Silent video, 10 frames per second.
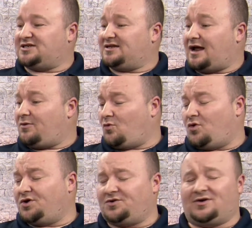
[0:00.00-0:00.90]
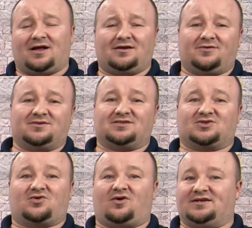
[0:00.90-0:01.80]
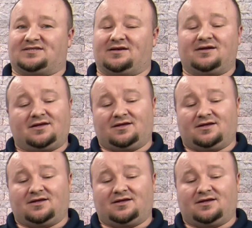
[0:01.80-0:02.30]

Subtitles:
And I wonder, and I know this is crazy